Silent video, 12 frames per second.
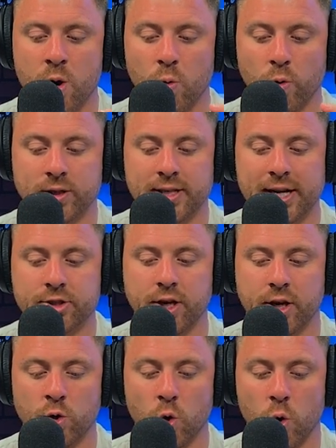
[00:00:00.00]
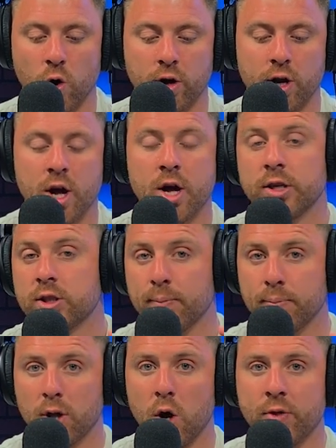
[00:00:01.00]
were intentionally ignored to
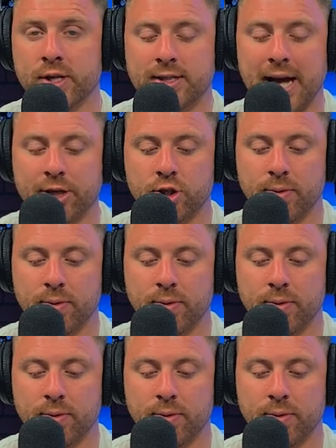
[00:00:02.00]
blow the statute